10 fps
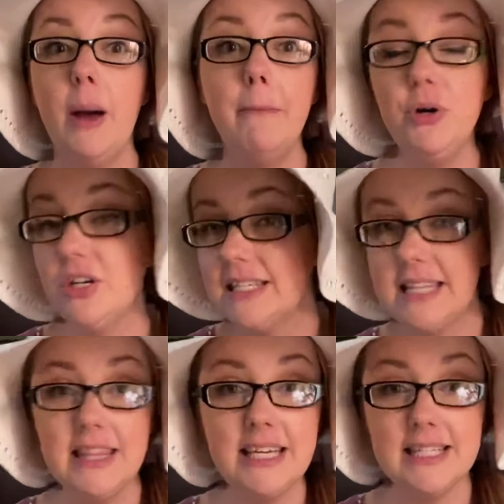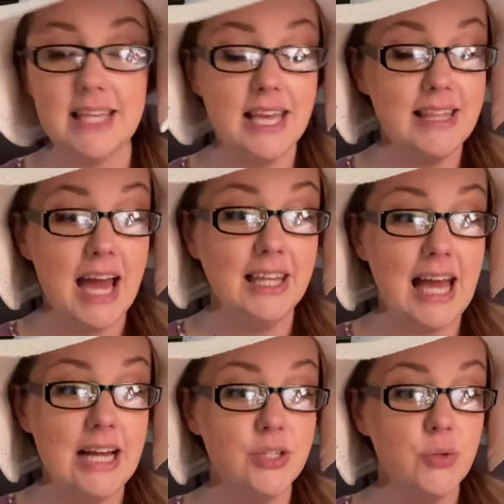books and things like that
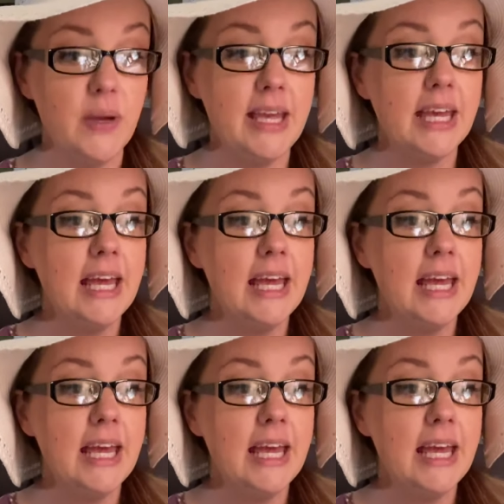last week.